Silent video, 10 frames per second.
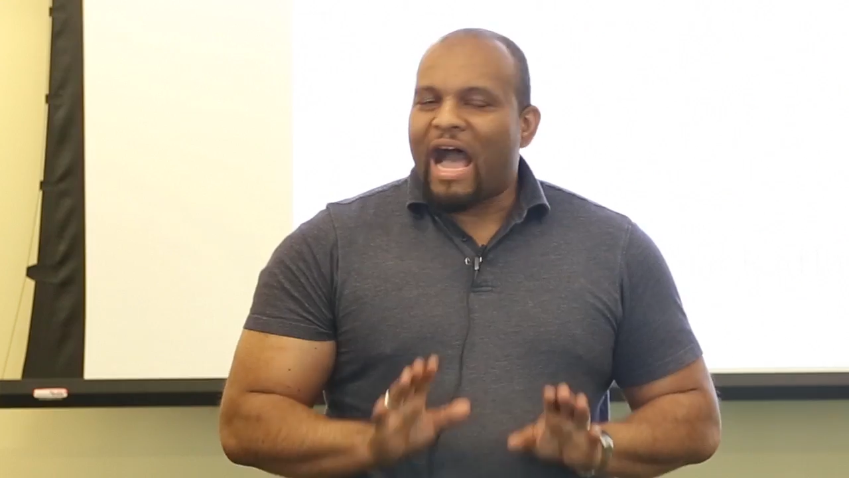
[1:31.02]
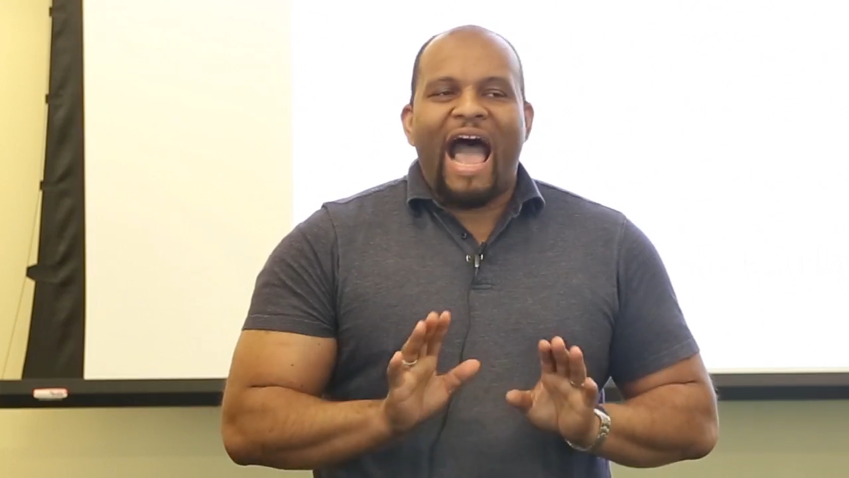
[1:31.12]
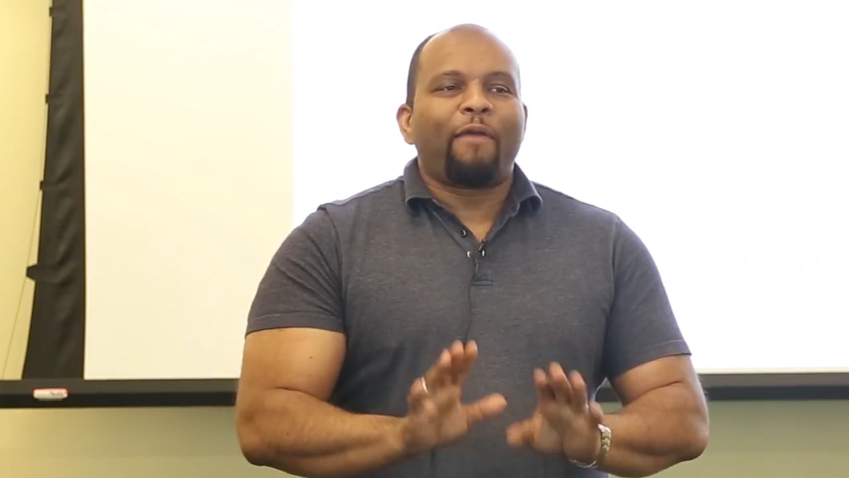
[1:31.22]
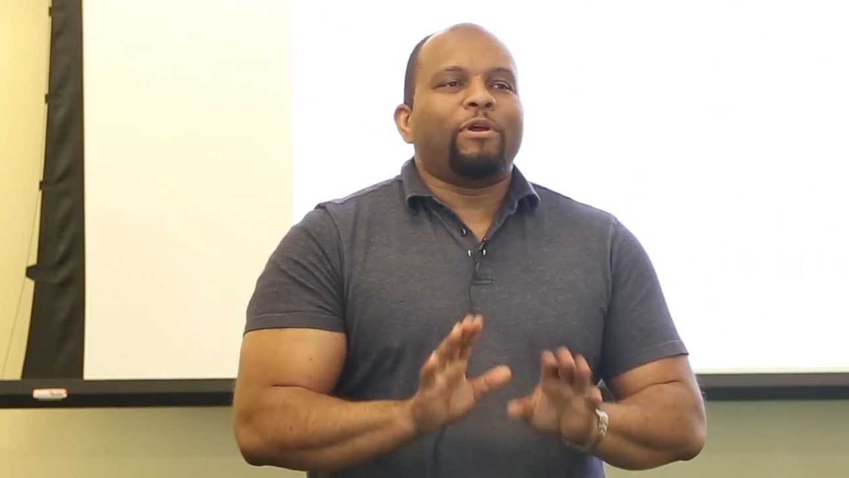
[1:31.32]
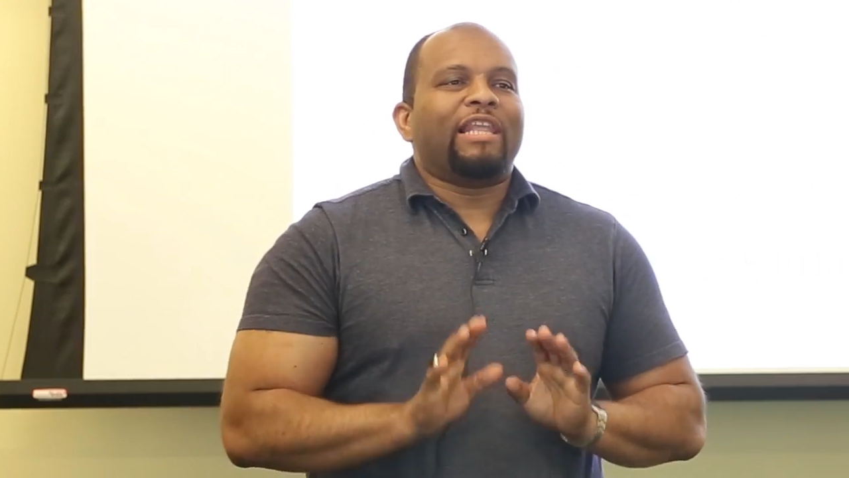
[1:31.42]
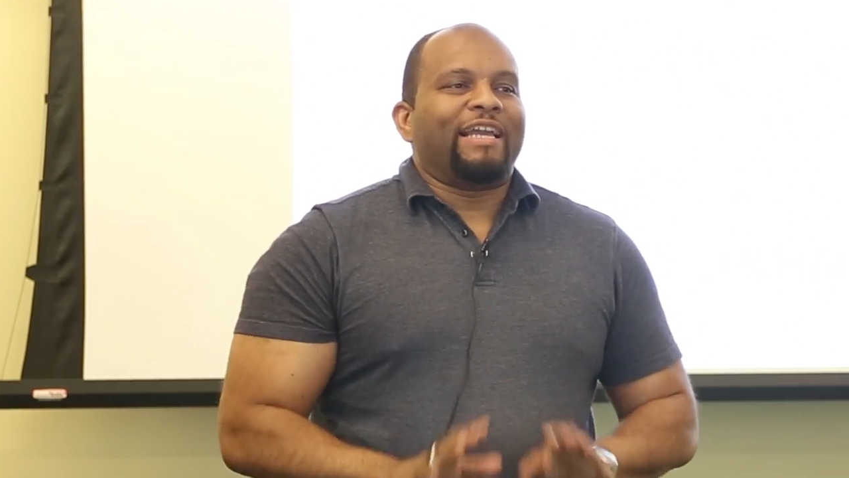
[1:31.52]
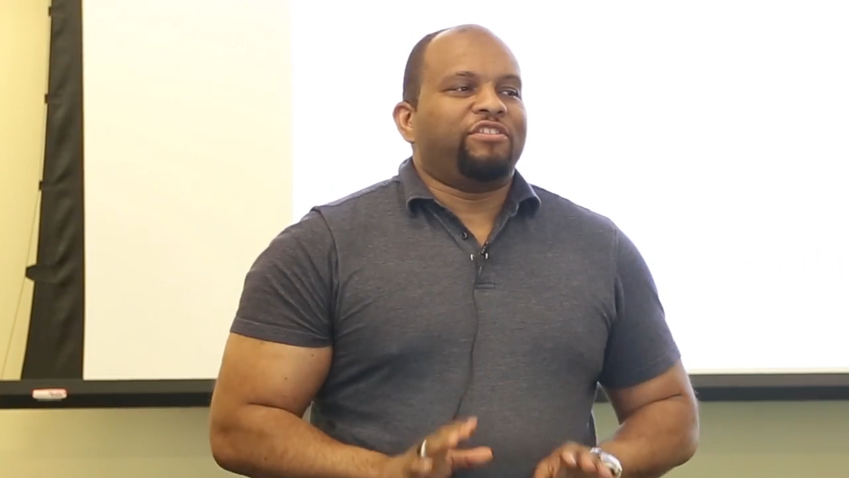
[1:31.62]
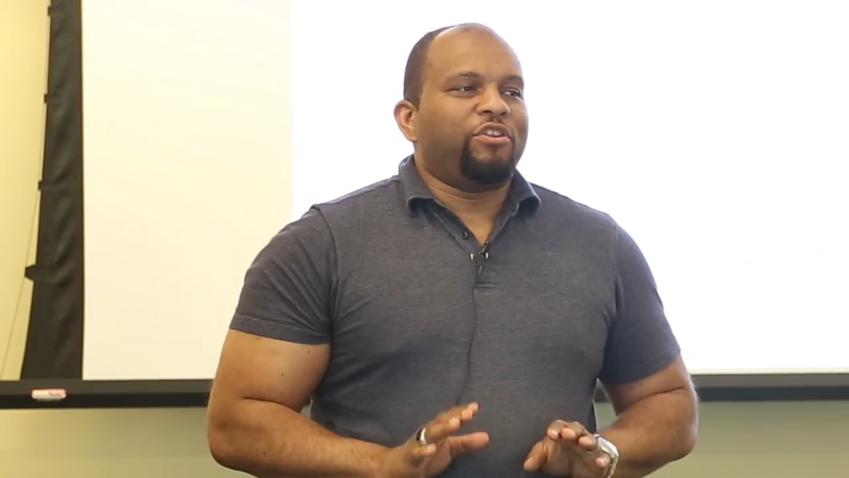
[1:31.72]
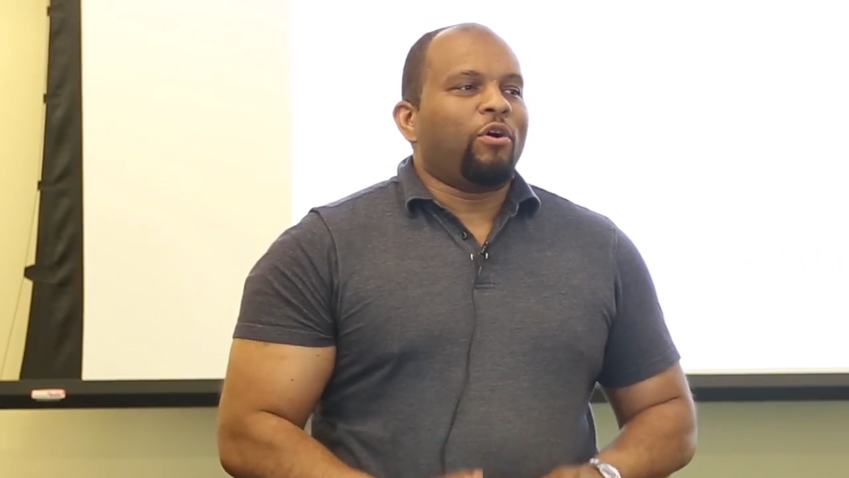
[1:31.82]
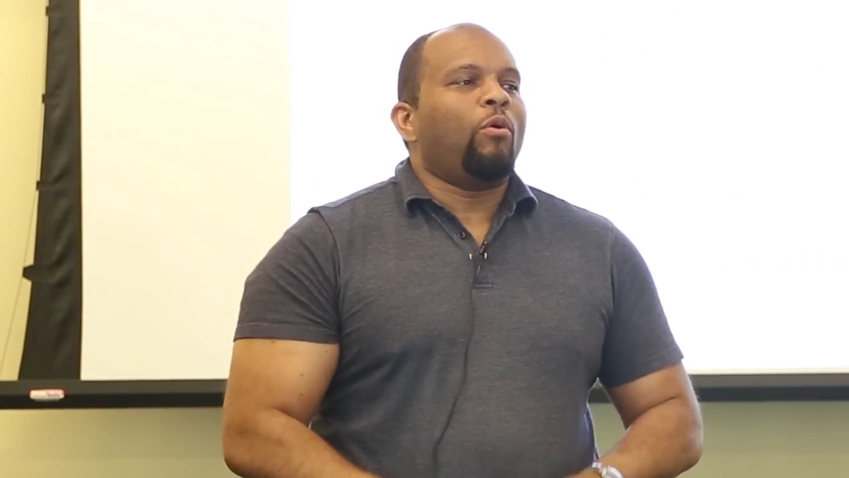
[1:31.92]
I would like
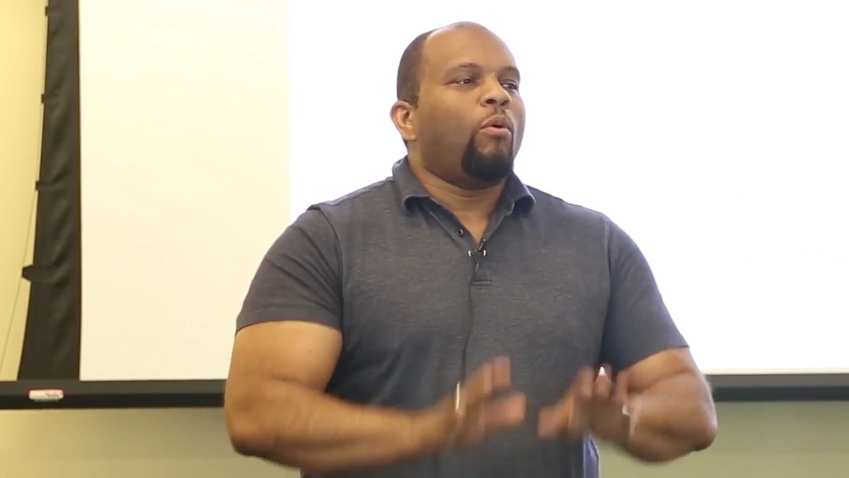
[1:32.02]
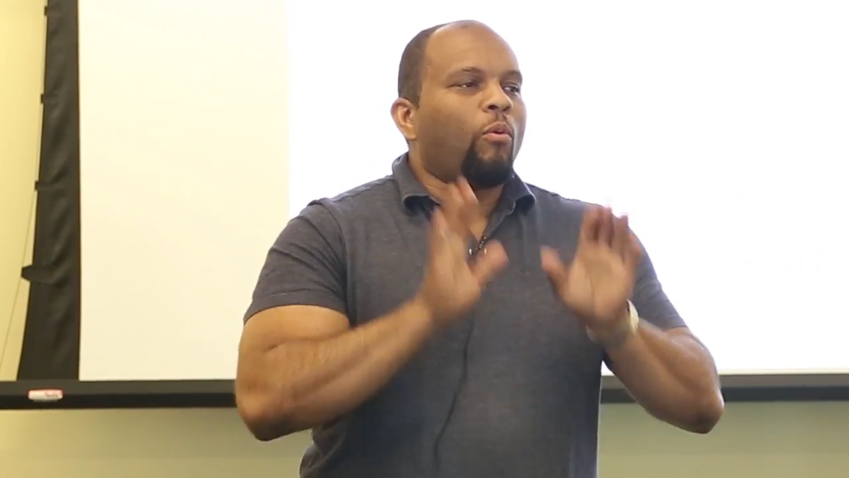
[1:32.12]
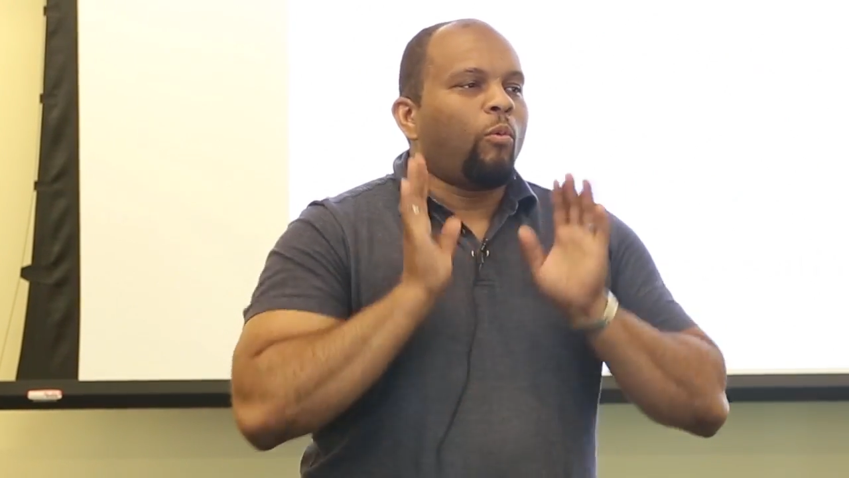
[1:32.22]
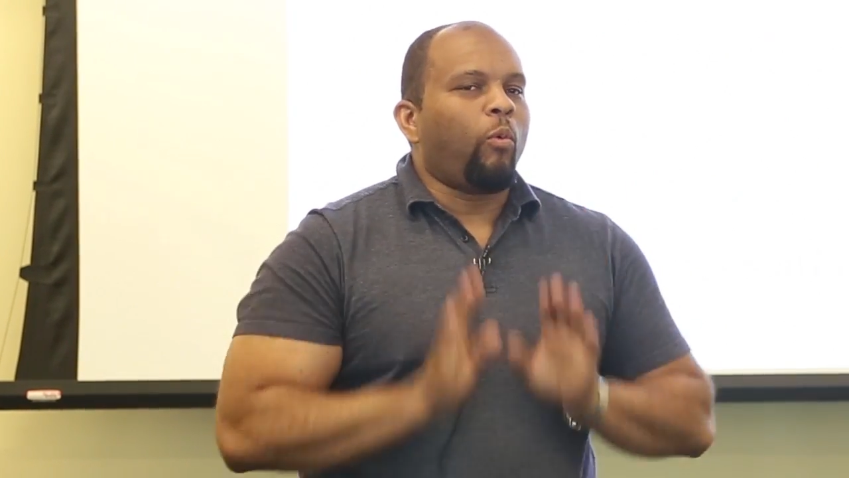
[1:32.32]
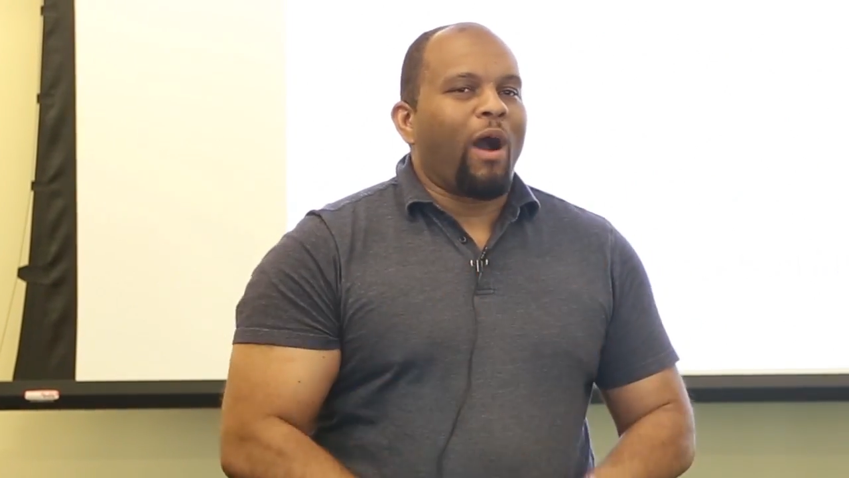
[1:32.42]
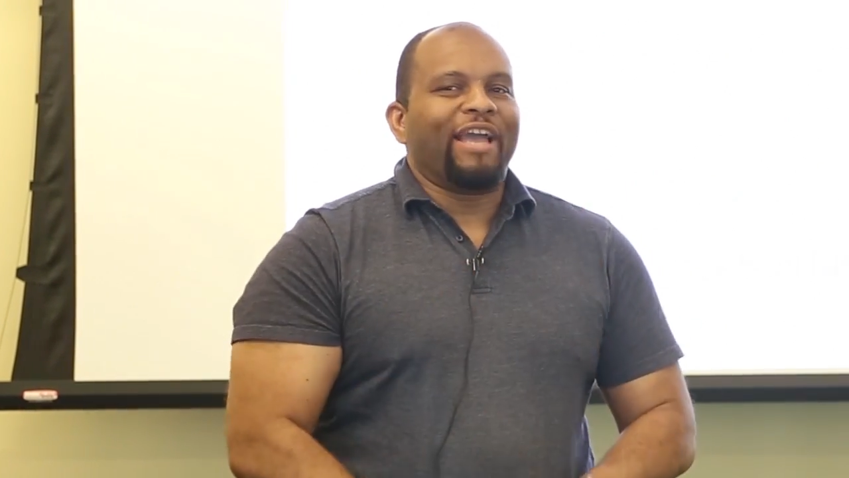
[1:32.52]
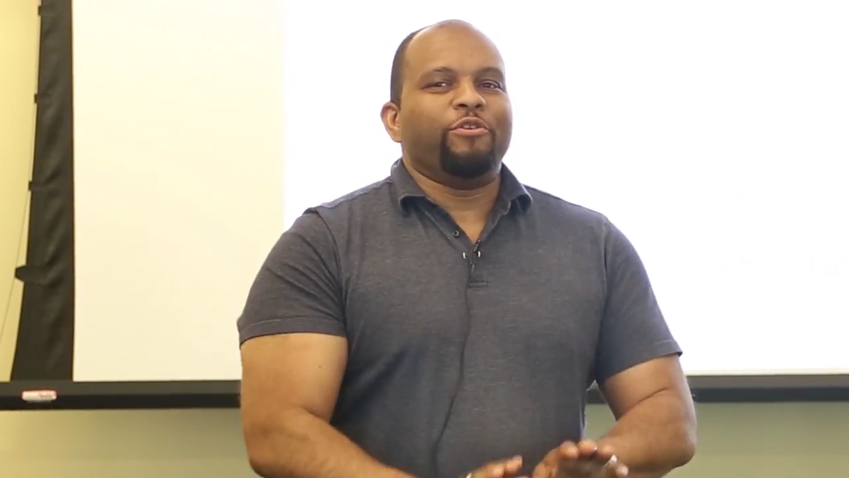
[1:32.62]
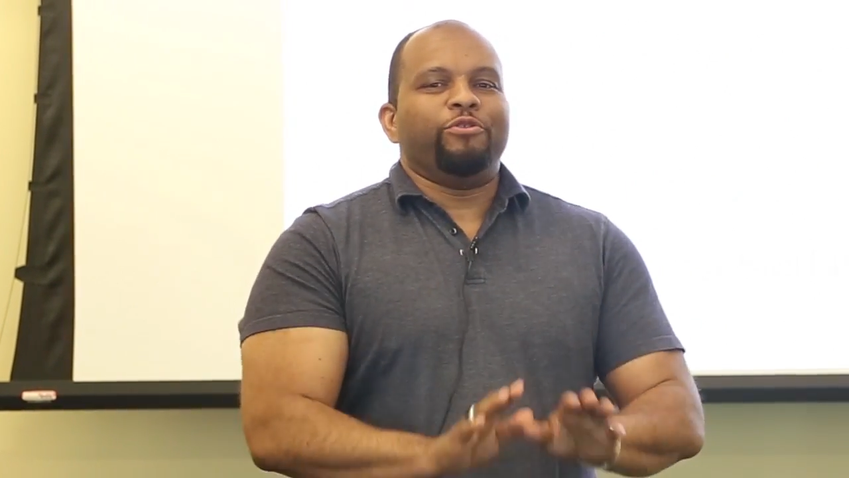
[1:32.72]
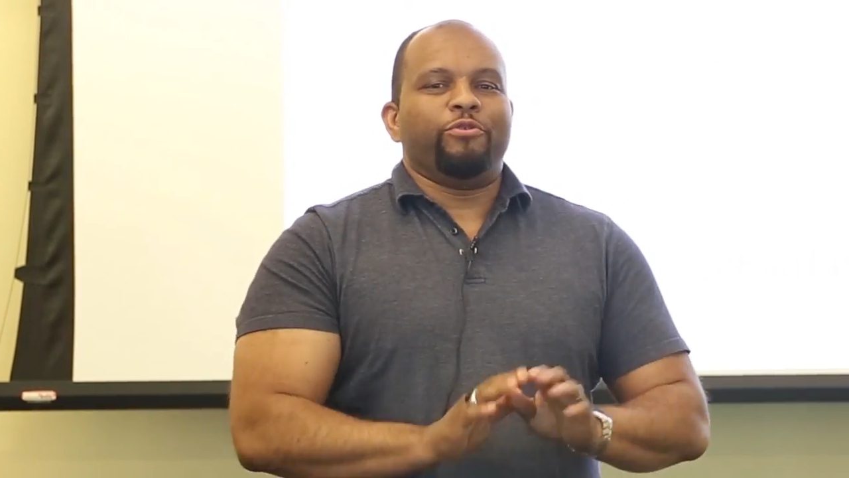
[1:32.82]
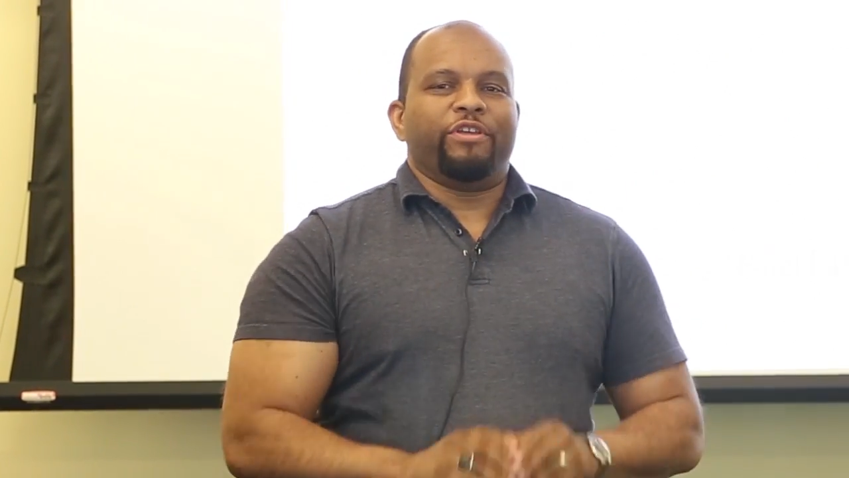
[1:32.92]
to know why
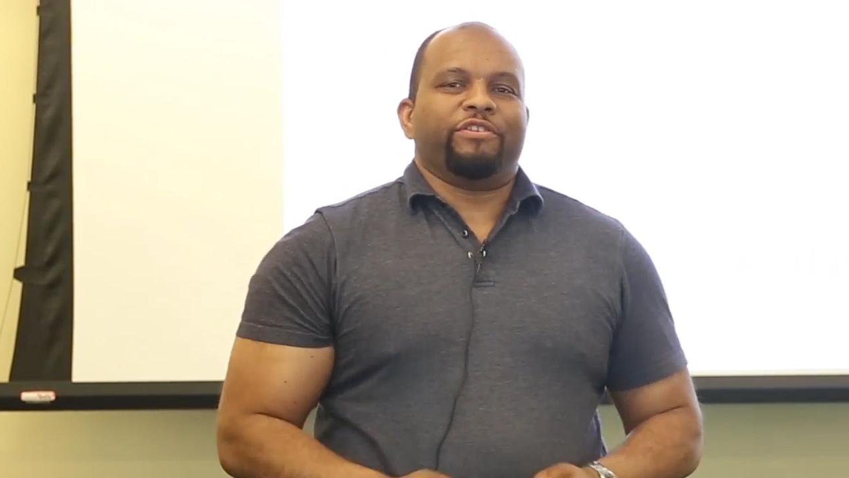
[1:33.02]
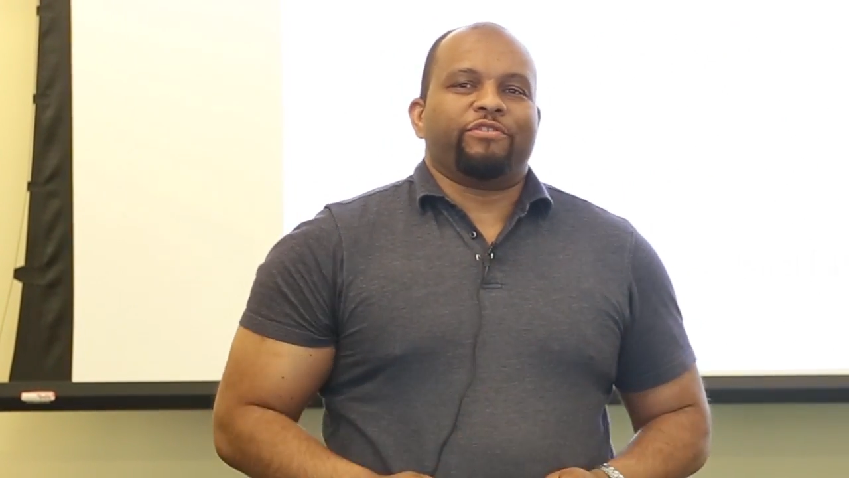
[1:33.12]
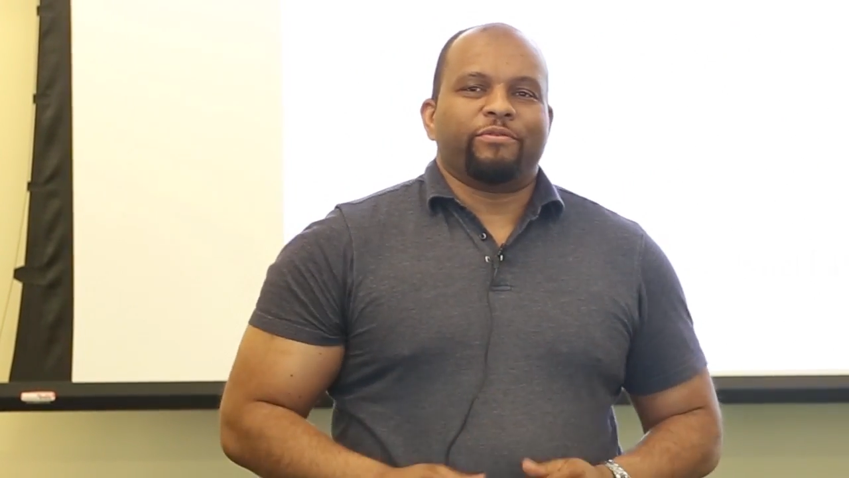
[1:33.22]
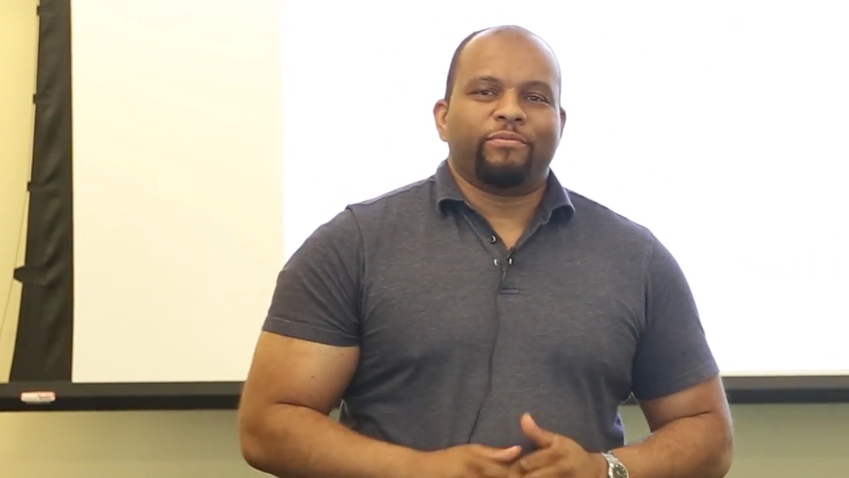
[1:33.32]
you do this.